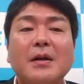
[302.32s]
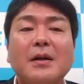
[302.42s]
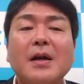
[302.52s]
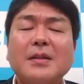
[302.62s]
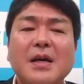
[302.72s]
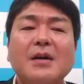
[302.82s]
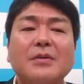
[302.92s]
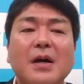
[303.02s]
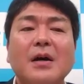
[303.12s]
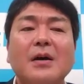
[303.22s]
right
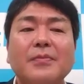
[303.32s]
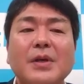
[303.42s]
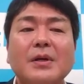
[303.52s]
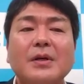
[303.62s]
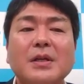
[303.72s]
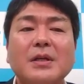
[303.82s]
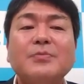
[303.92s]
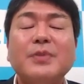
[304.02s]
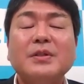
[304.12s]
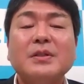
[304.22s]
now, the
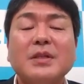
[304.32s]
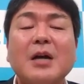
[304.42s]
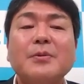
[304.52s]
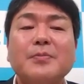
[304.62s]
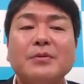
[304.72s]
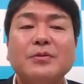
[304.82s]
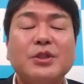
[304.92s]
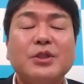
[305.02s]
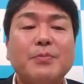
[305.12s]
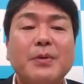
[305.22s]
investors coming back to
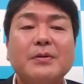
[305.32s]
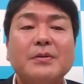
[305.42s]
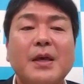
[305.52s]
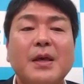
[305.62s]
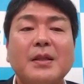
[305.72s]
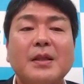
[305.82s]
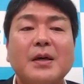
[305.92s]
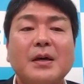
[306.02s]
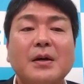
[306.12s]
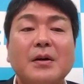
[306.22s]
Japan, and
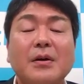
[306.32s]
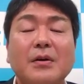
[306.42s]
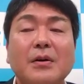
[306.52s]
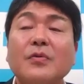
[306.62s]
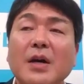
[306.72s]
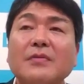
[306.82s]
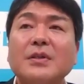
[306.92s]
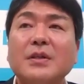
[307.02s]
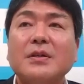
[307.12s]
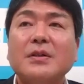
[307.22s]
we have
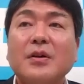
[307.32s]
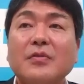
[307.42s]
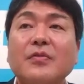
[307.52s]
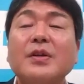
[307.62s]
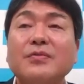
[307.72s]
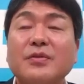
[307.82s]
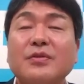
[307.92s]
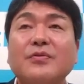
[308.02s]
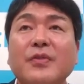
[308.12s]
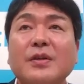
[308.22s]
the
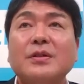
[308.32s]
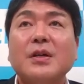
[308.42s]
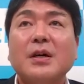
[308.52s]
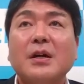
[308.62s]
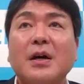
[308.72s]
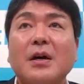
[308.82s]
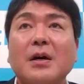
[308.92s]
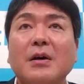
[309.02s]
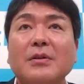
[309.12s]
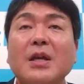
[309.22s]
face-to-face
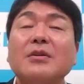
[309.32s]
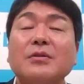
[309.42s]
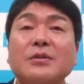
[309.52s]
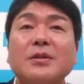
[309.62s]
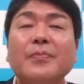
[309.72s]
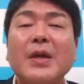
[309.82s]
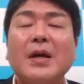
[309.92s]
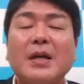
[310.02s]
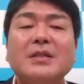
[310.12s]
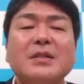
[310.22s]
dialogues.
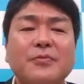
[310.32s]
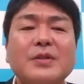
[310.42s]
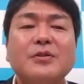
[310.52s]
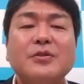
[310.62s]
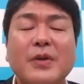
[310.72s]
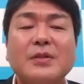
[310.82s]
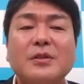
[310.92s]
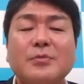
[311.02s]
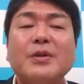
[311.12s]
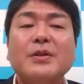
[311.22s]
I think face-to-face
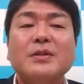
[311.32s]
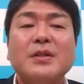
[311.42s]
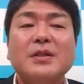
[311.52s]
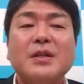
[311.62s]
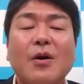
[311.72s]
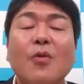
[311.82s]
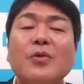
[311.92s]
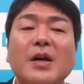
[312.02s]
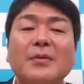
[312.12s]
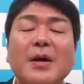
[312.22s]
is better than the
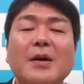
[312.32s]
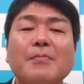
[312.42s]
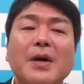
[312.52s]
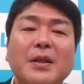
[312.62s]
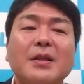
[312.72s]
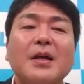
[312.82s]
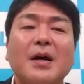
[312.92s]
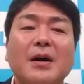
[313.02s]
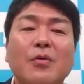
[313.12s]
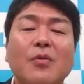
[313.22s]
online, but
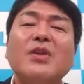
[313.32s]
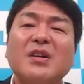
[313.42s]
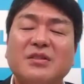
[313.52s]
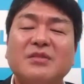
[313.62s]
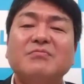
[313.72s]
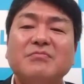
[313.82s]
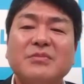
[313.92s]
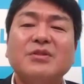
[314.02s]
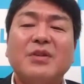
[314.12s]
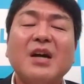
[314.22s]
online is
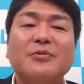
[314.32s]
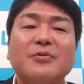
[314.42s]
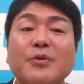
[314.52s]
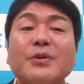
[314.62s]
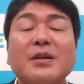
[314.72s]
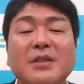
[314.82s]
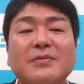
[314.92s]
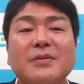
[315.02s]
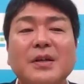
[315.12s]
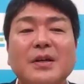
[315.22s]
kind of
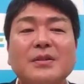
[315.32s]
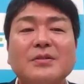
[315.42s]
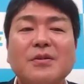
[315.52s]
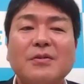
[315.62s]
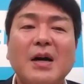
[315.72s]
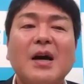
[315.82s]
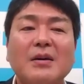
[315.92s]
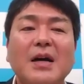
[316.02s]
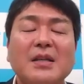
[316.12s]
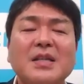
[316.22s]
productive. So
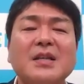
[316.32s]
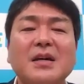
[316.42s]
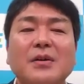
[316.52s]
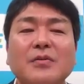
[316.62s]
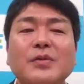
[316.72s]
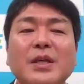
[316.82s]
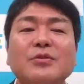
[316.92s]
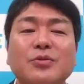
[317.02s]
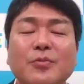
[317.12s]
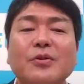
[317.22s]
I think we can
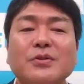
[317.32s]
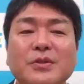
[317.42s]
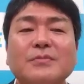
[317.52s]
do both.